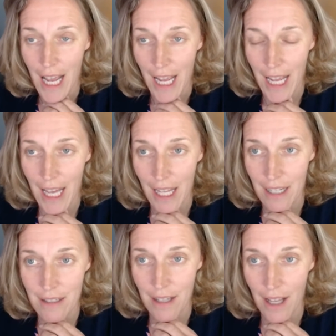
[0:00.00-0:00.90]

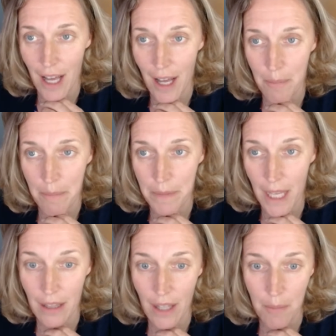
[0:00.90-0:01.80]
and
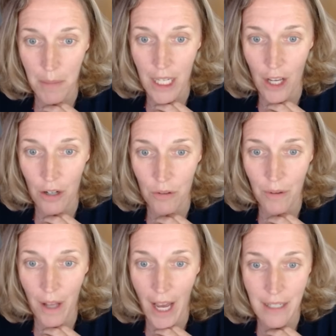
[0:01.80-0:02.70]
let me
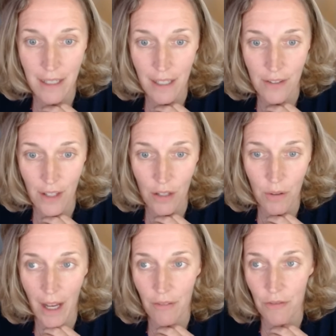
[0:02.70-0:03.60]
know ideas that you
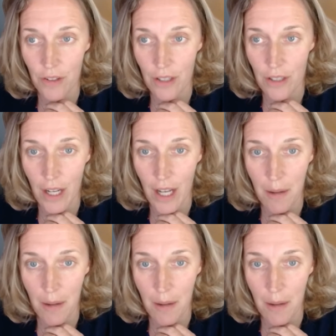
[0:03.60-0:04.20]
have for